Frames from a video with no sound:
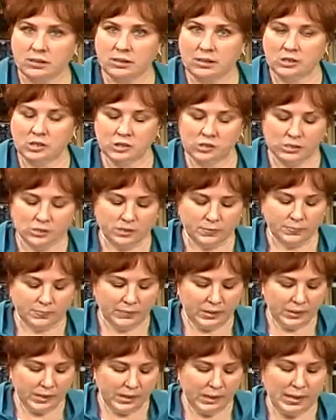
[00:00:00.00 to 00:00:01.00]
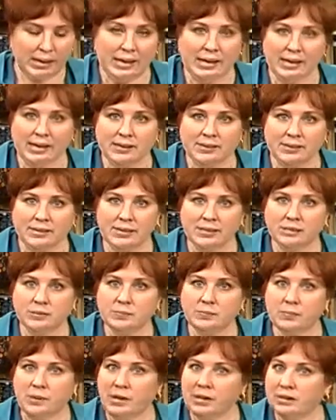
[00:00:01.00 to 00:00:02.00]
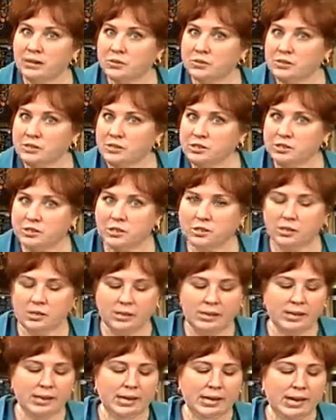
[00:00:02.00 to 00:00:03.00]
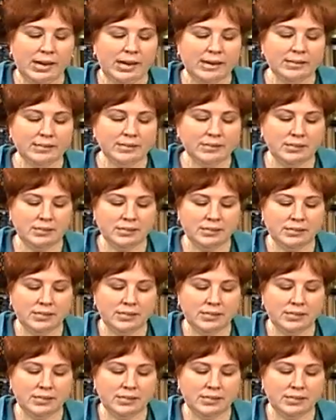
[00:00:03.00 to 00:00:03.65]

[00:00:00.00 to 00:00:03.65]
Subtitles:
and inches, and its little sister has the